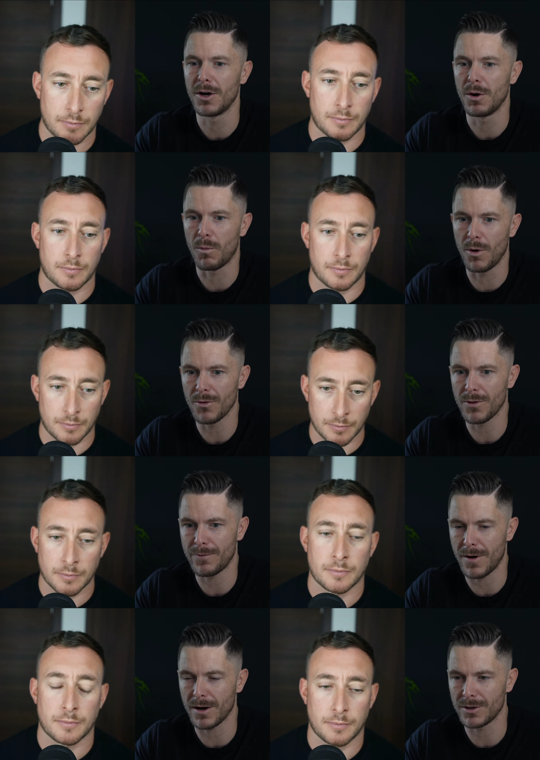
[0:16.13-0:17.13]
Speaker 1: What the
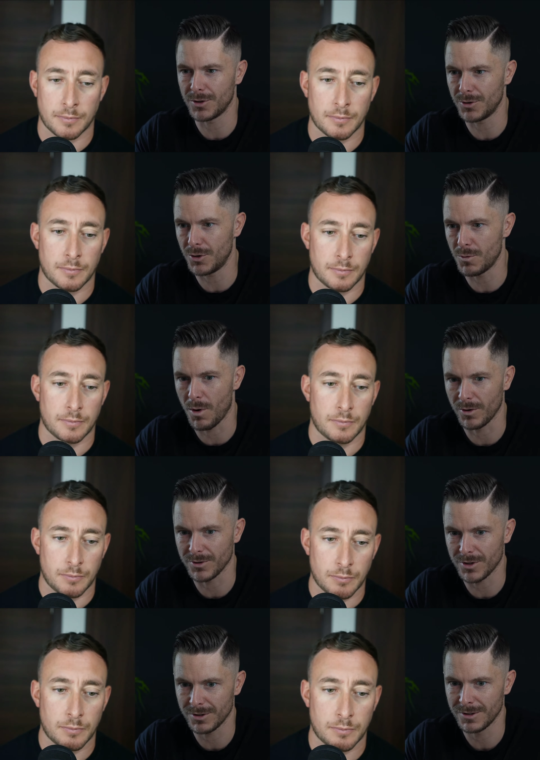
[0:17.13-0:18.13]
fuck do you
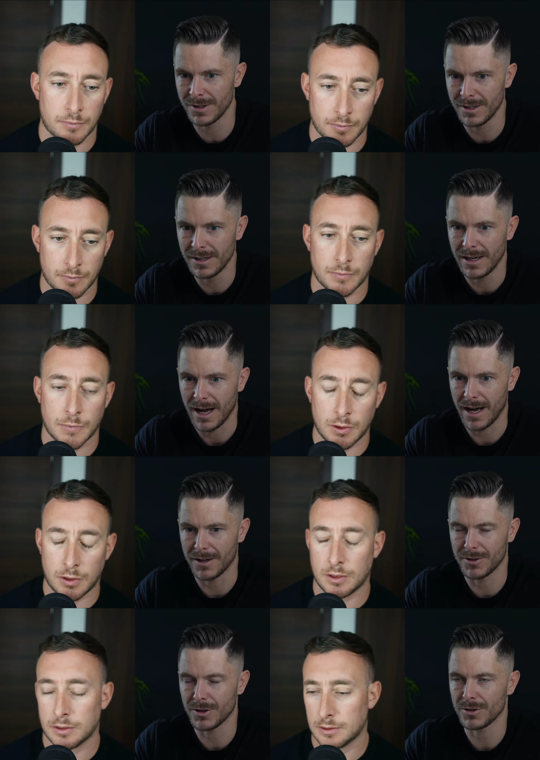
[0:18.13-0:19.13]
want? And
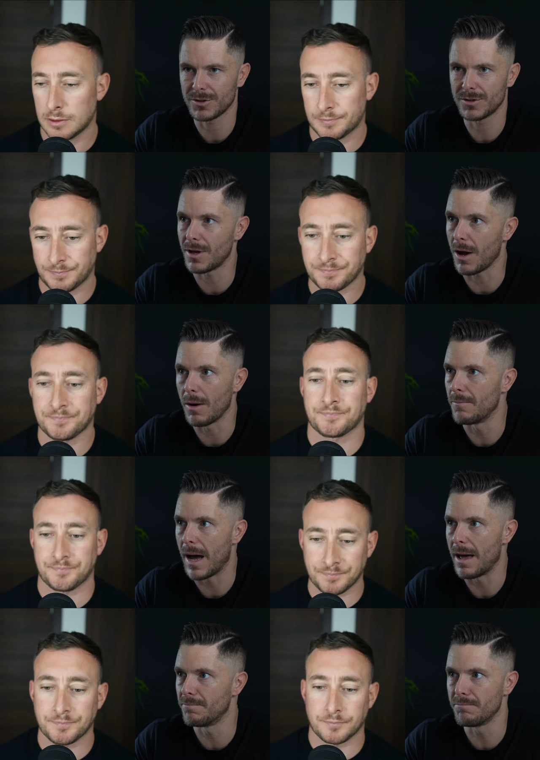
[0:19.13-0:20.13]
oh. um,
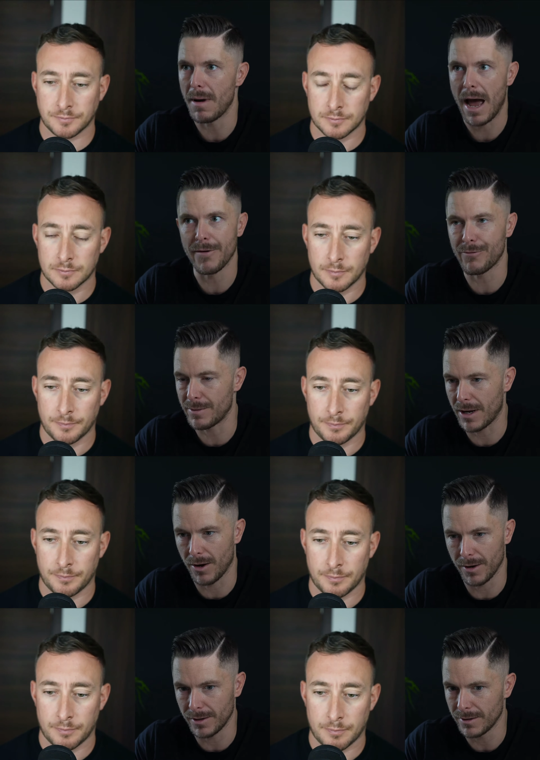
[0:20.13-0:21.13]
and every
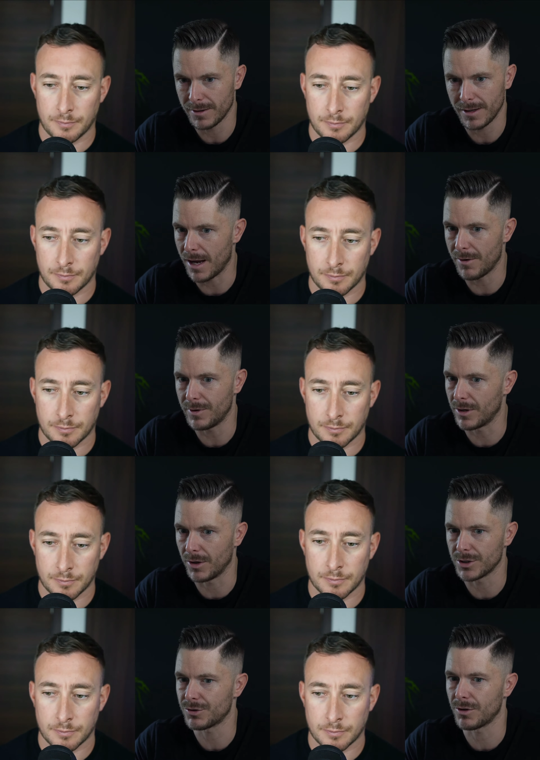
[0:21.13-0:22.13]
guy, every guy
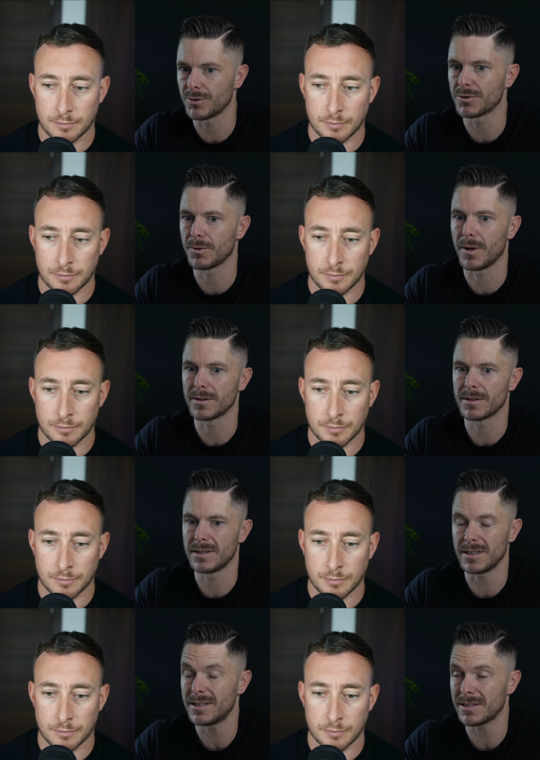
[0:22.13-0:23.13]
struggles to answer this.
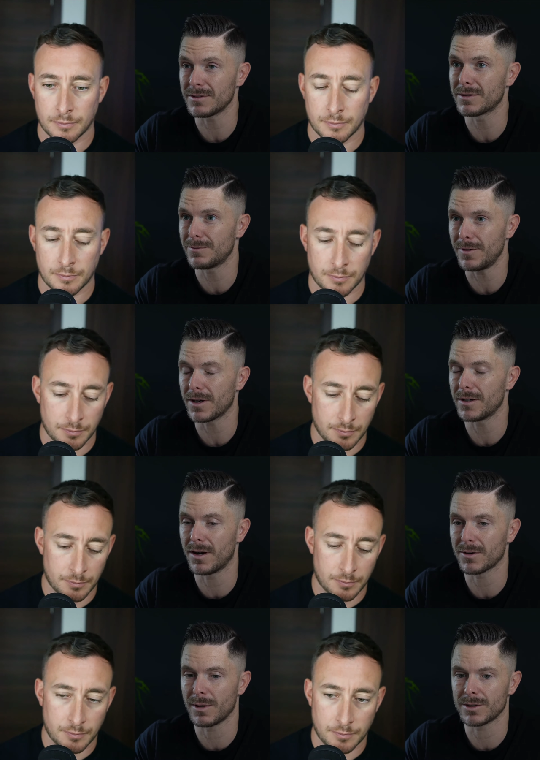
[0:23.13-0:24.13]
This is it's a fucking
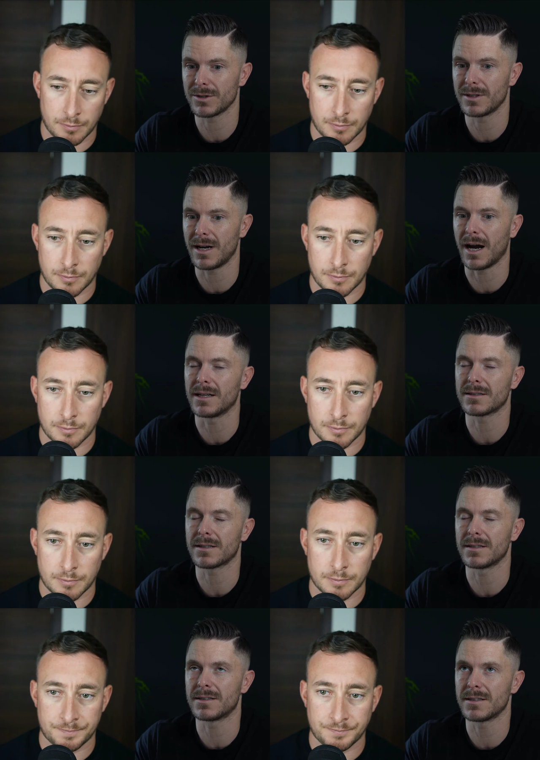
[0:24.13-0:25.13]
hard question, and it's a
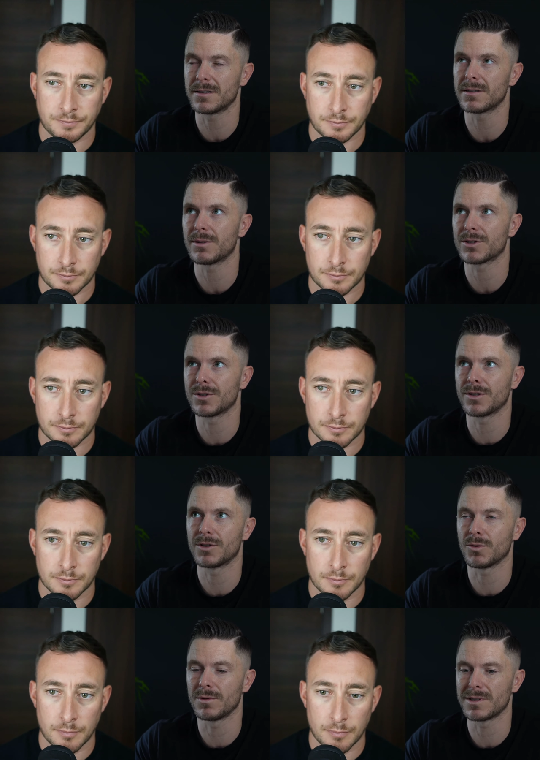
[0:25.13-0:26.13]
consistent question that is
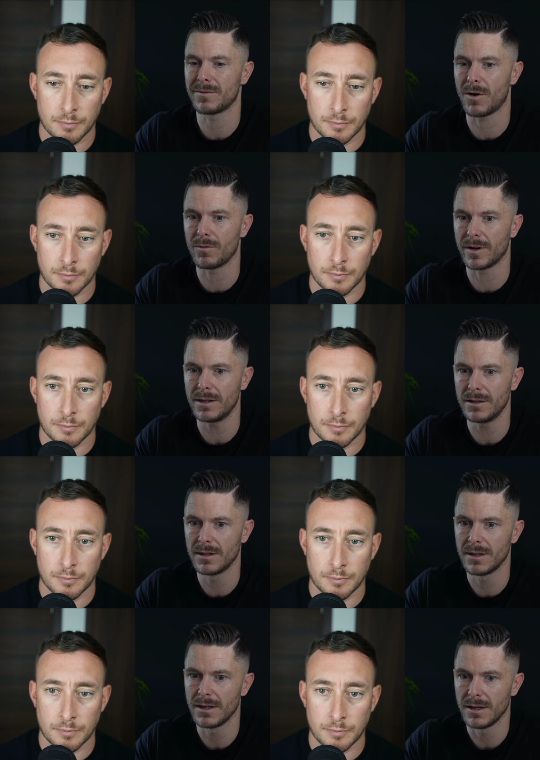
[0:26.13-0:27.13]
always evolving.
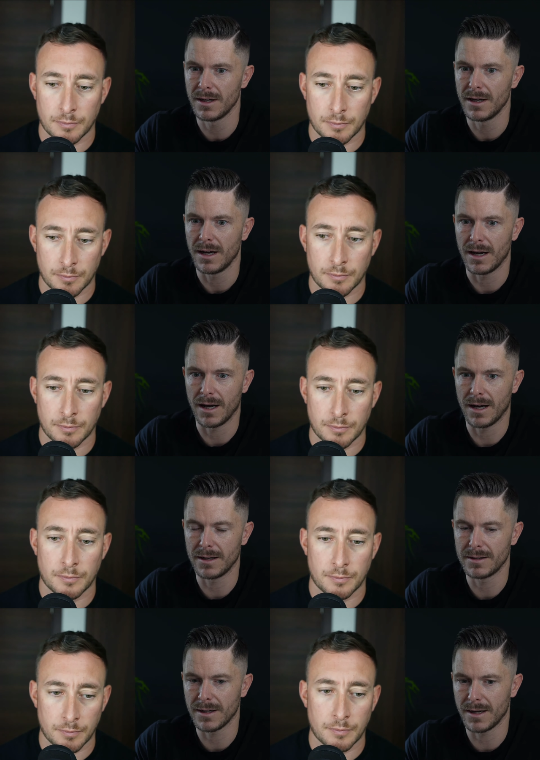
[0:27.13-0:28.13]

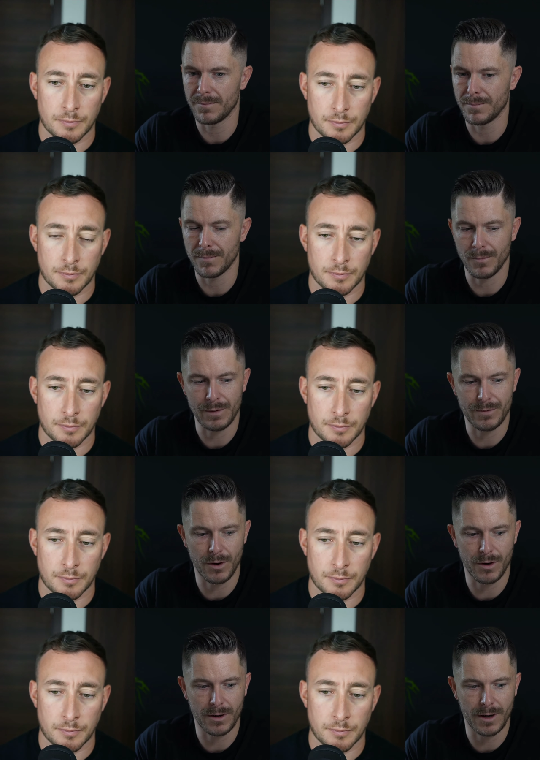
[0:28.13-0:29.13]
And um, we've
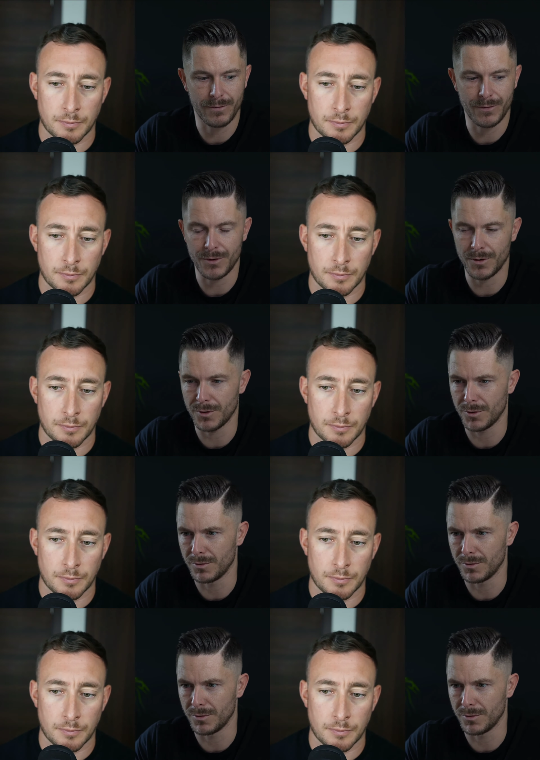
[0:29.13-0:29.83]
got a few.